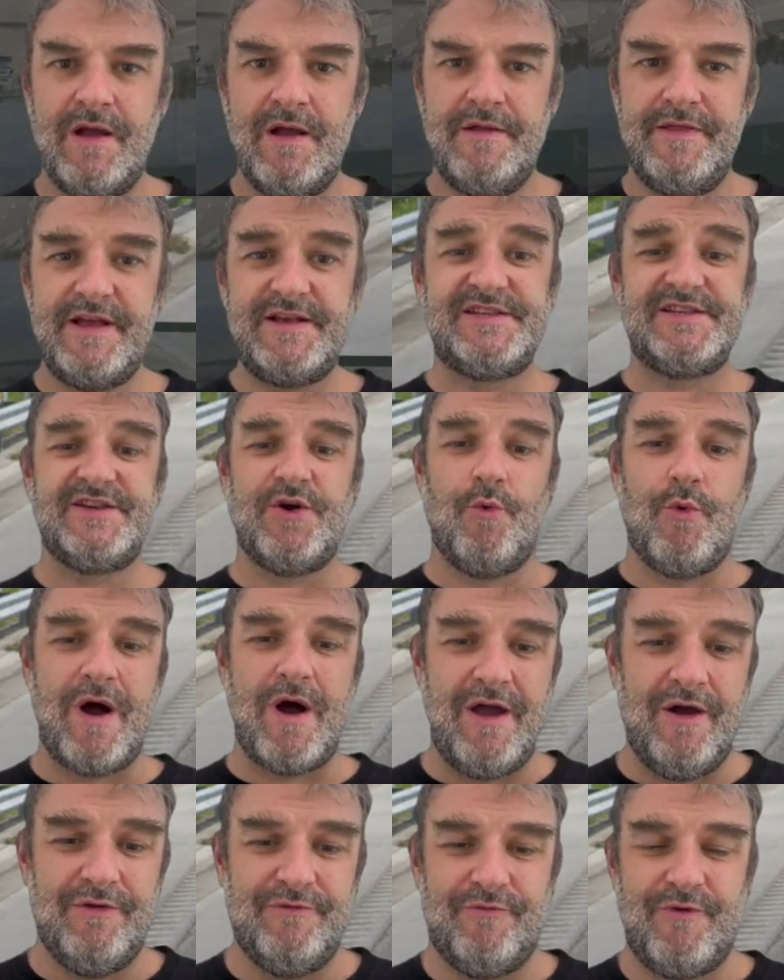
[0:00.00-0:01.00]
This is a
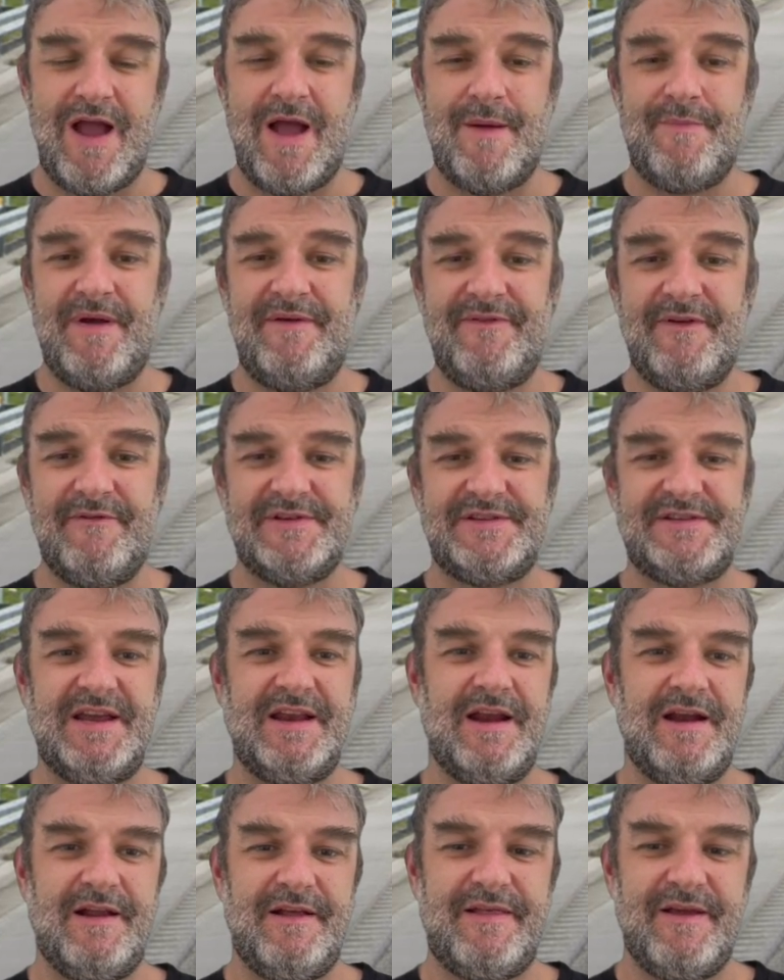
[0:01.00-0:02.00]
wild ramp. I've never
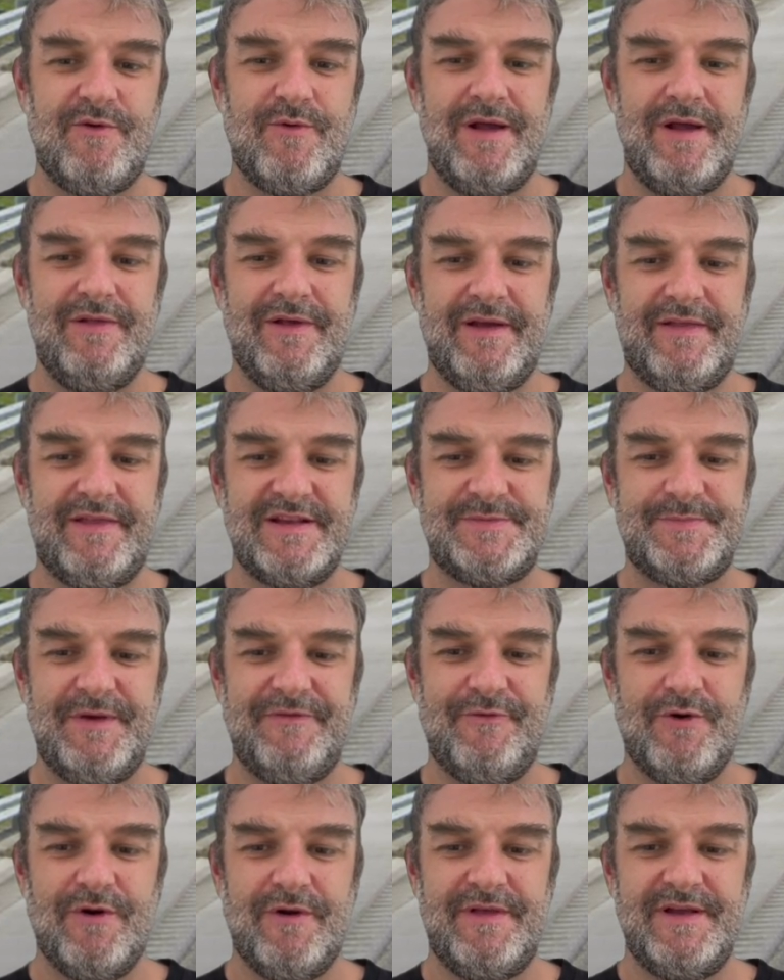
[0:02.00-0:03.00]
seen anything quite like this
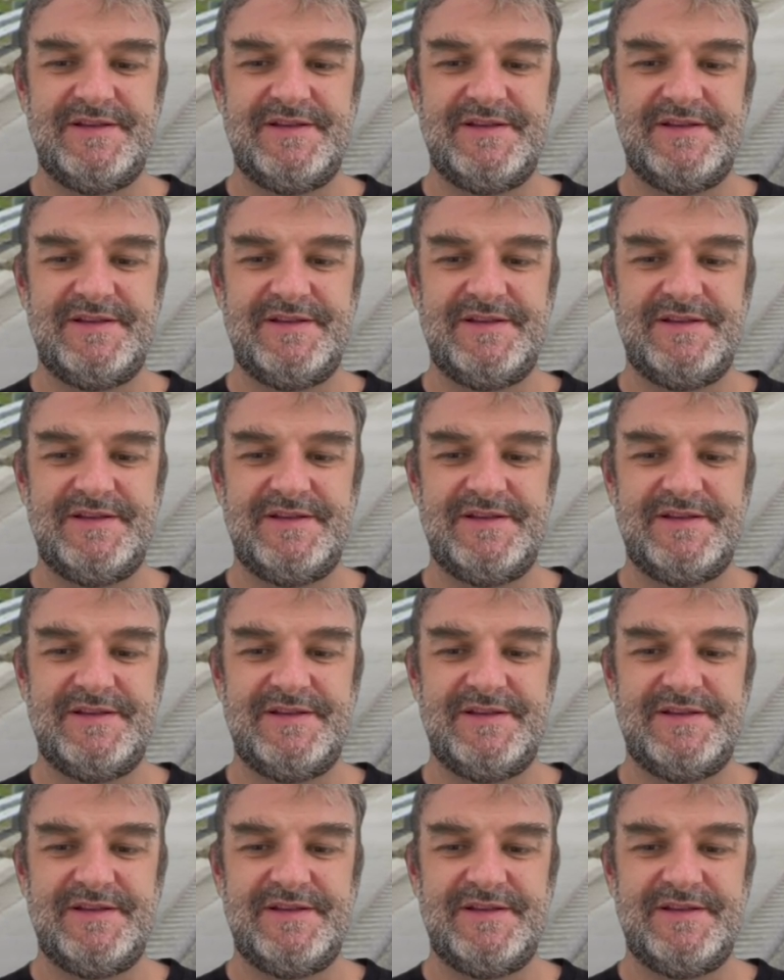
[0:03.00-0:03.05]
before.